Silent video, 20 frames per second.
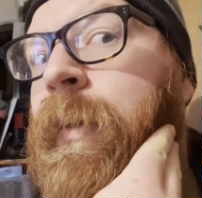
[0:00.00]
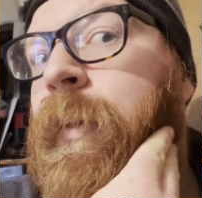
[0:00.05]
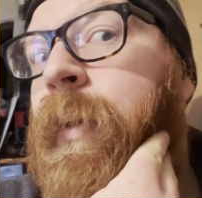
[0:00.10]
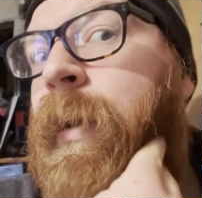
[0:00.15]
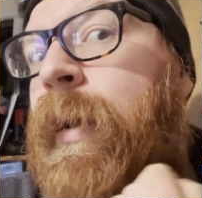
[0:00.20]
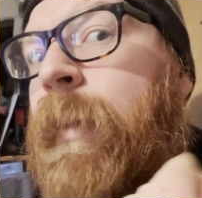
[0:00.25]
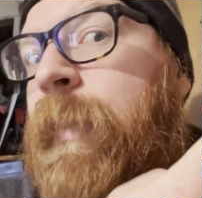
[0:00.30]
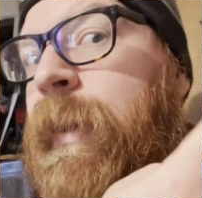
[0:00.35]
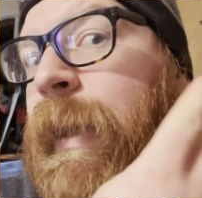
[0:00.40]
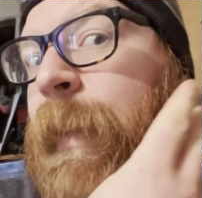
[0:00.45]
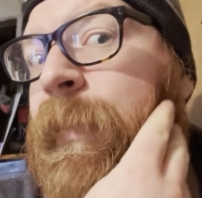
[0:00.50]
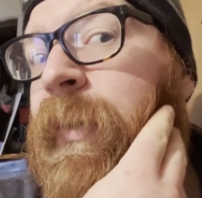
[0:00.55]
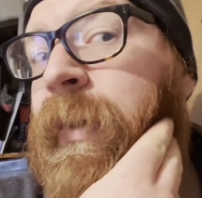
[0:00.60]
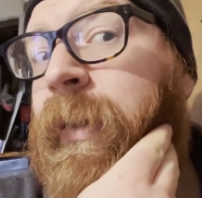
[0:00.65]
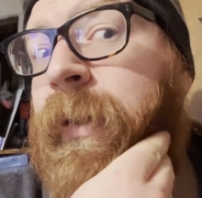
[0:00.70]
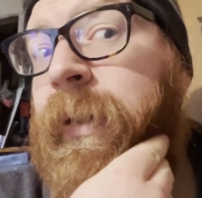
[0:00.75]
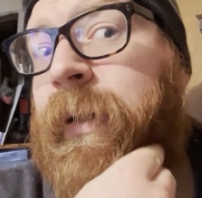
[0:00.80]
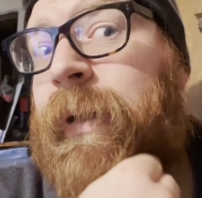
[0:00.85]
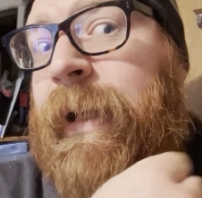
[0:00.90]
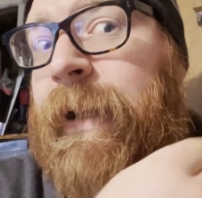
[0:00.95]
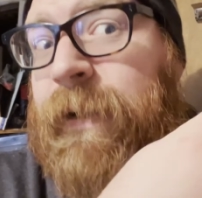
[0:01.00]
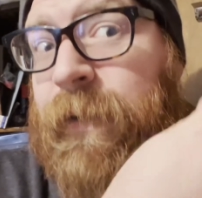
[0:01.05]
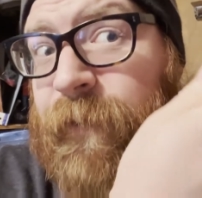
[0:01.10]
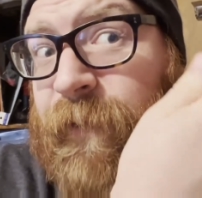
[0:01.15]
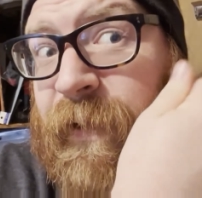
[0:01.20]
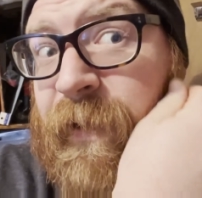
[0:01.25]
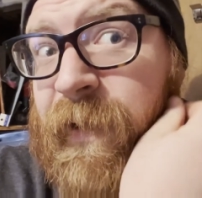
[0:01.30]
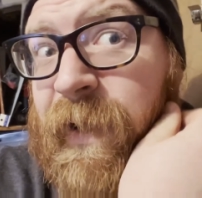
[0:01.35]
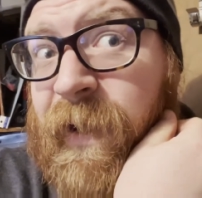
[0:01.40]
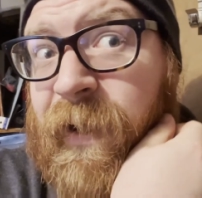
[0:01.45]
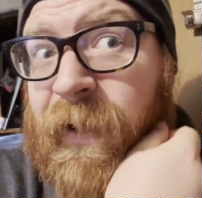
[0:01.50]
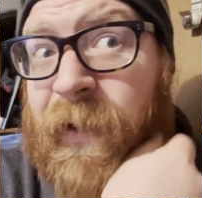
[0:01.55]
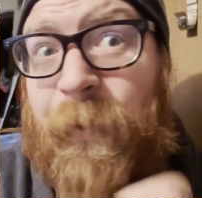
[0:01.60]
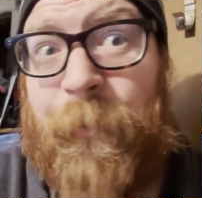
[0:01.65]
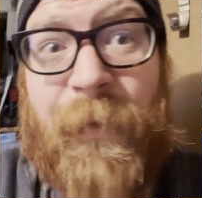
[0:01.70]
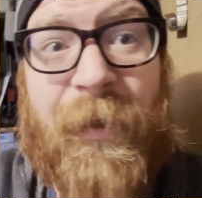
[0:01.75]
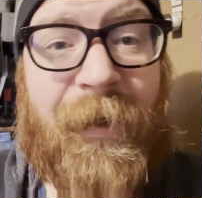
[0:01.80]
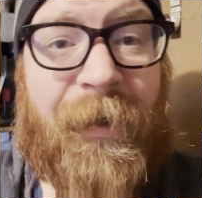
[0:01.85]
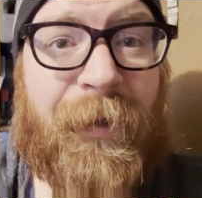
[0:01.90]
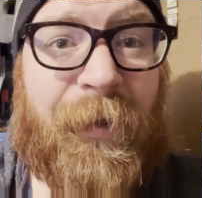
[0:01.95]
But I'm sure you guys have seen that like a
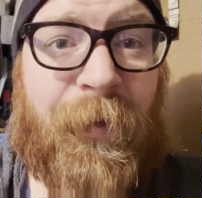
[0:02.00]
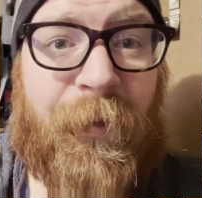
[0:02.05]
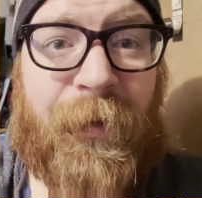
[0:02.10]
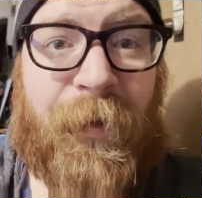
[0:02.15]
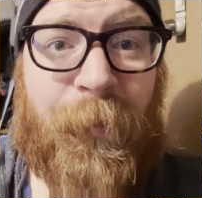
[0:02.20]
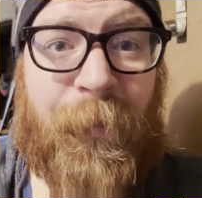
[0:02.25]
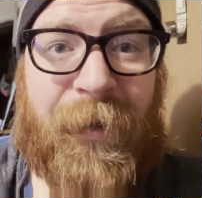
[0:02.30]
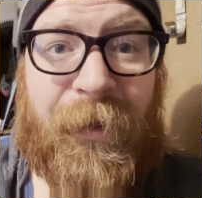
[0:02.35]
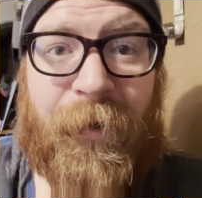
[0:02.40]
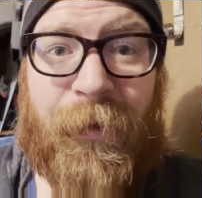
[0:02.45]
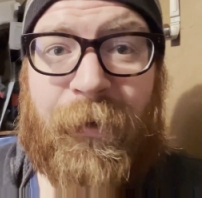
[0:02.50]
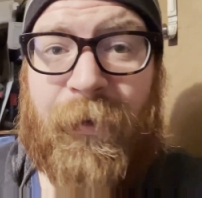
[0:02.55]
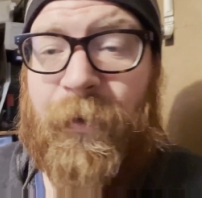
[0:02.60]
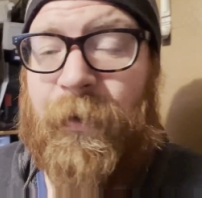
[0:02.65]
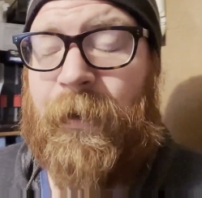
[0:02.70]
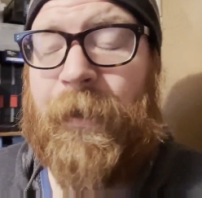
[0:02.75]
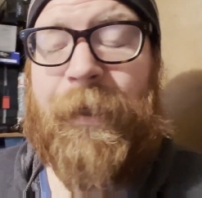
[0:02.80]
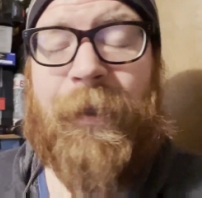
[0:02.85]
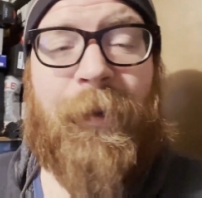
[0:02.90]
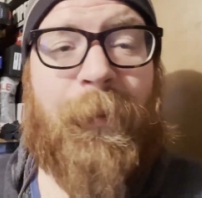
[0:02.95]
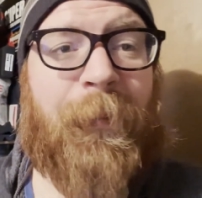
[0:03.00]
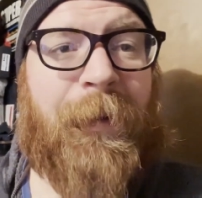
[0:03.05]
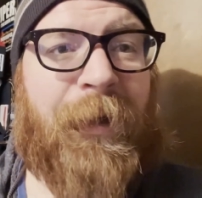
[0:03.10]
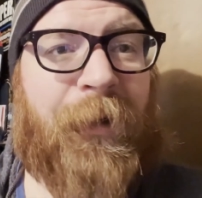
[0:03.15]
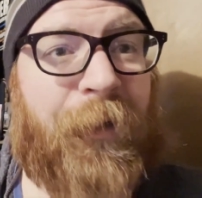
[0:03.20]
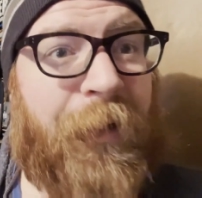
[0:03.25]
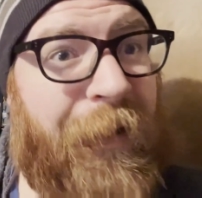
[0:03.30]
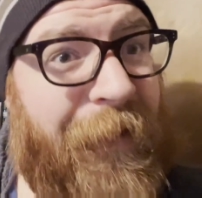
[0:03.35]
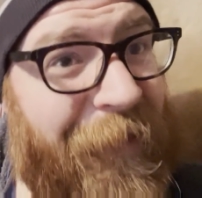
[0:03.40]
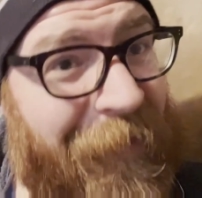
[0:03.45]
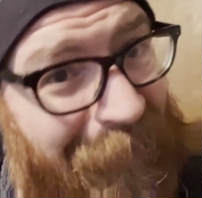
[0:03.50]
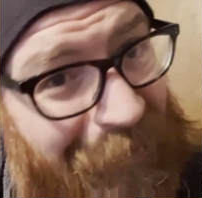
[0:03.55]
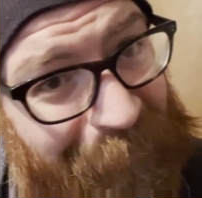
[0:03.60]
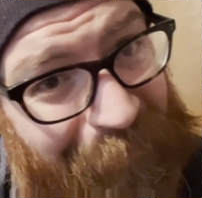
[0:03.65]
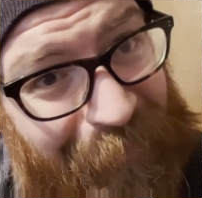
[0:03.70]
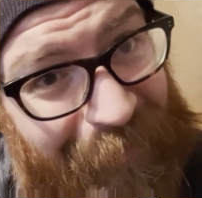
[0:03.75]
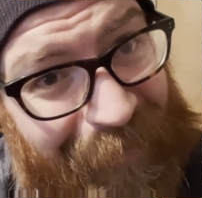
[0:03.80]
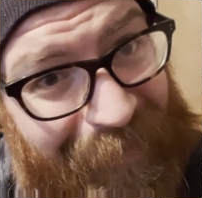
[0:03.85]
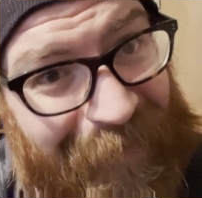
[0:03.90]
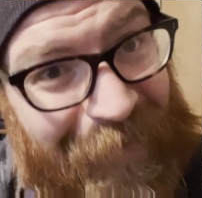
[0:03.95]
minute ago in the
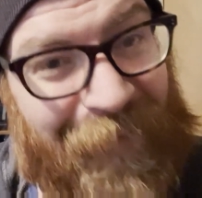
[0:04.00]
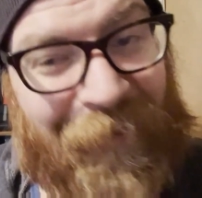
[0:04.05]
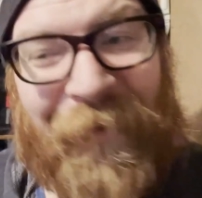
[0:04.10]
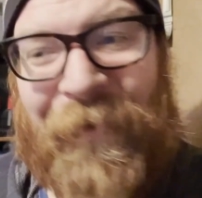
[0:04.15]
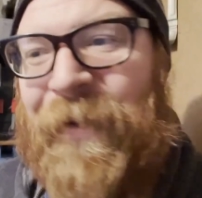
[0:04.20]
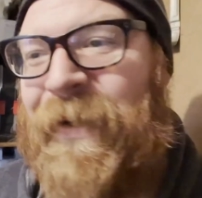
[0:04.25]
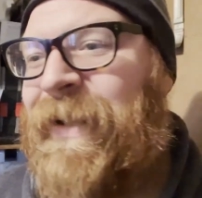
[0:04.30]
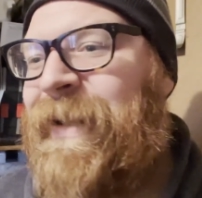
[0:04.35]
video.